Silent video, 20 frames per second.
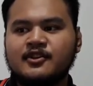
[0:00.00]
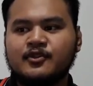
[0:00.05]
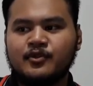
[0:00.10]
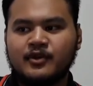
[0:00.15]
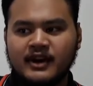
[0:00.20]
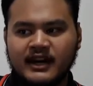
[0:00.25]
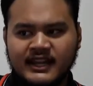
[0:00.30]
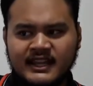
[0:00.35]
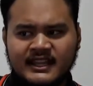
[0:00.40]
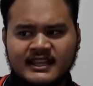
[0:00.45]

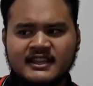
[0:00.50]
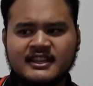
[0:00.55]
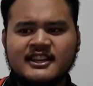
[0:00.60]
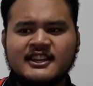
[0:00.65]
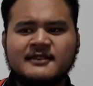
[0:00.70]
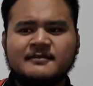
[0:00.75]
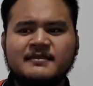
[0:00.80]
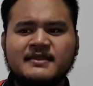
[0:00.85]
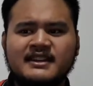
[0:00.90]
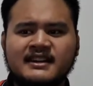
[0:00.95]
Why?
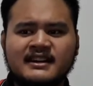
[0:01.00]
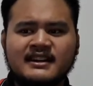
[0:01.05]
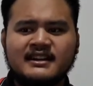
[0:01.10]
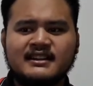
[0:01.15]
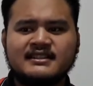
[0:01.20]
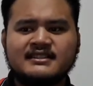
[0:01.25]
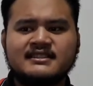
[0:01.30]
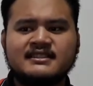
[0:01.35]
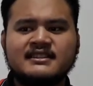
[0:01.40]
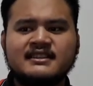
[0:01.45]

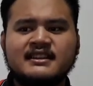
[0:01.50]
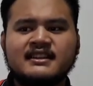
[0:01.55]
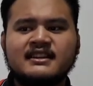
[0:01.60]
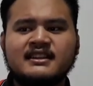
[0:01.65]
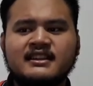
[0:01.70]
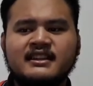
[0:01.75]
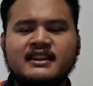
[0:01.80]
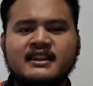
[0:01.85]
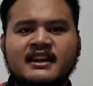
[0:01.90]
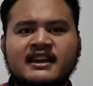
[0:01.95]
Because
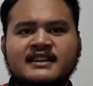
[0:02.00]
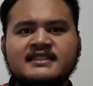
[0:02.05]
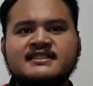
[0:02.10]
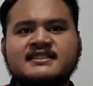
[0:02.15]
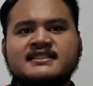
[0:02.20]
they have